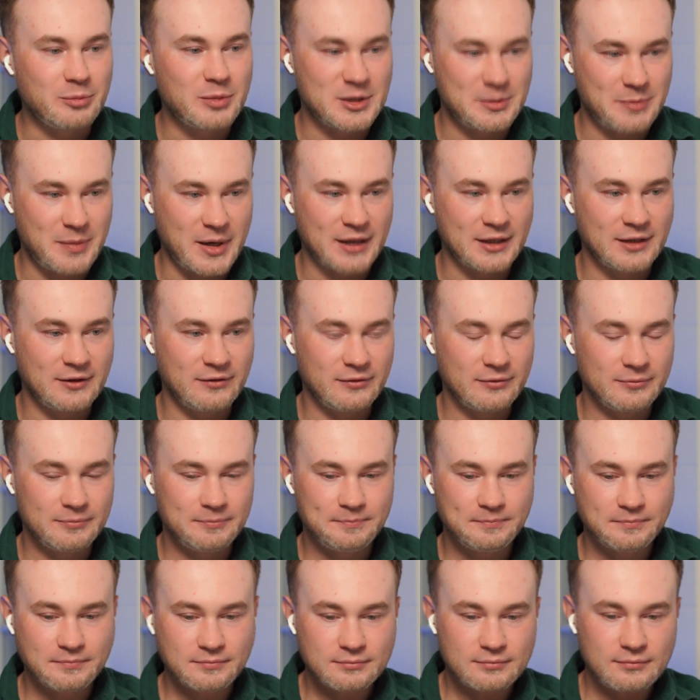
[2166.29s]
perspective.
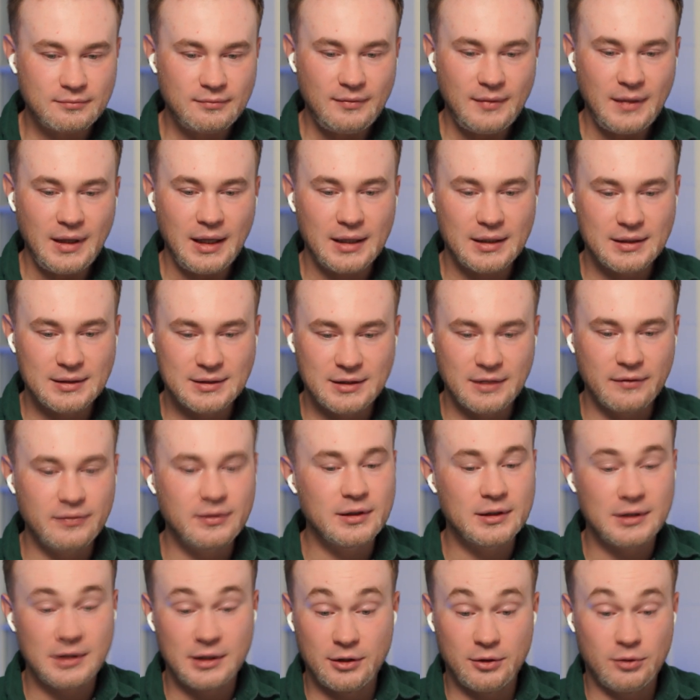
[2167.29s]

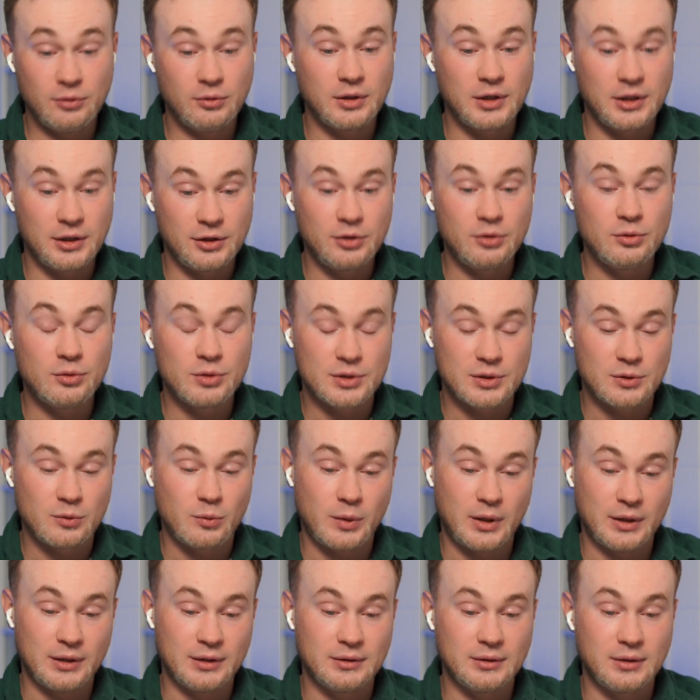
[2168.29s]
Definitely you can use
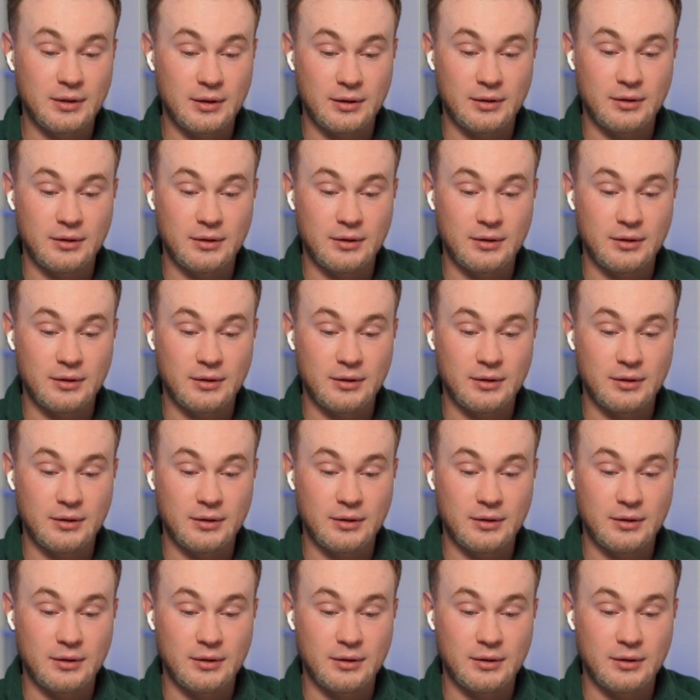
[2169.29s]
one